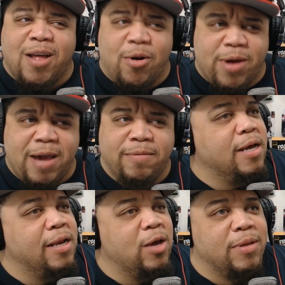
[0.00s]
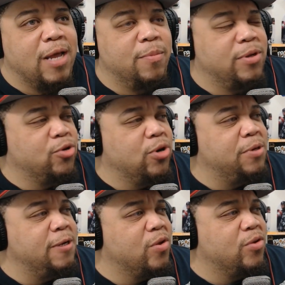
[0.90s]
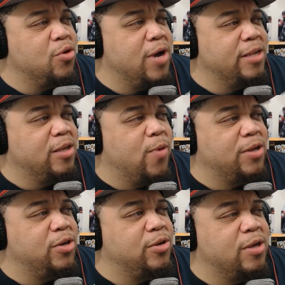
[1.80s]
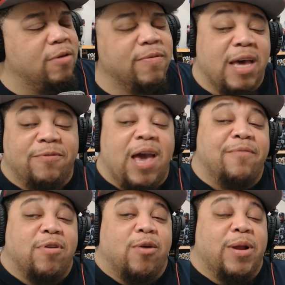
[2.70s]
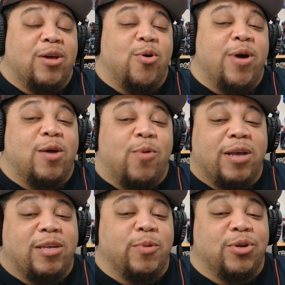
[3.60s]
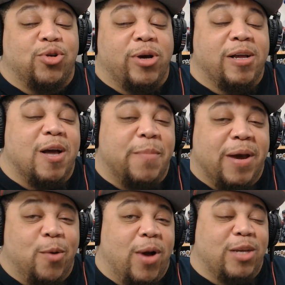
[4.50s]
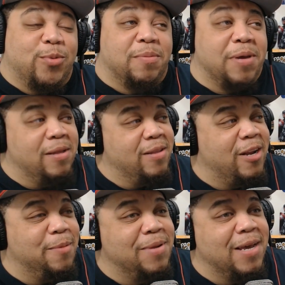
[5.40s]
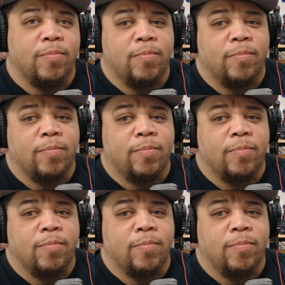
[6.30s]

Okay, link down in the description so you guys can watch it yourself. If you haven't already, go ahead and watch the original trailer and come back and watch it with me. You know what I'm saying?